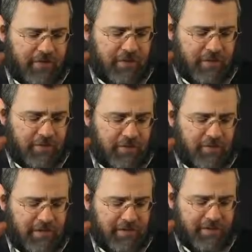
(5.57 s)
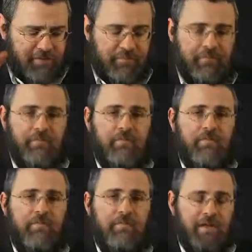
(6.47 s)
starts off like this.
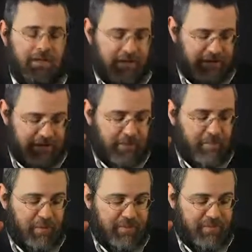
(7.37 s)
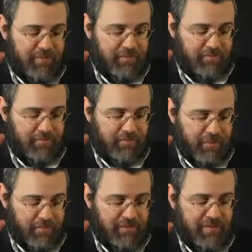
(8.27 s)
Hashem appears to
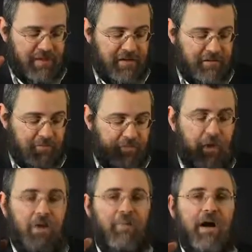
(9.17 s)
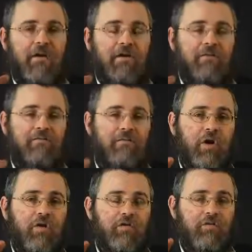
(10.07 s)
Moses and tells him, Bo el Paro,
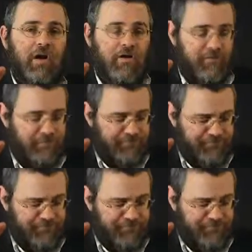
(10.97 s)
go to Pharaoh.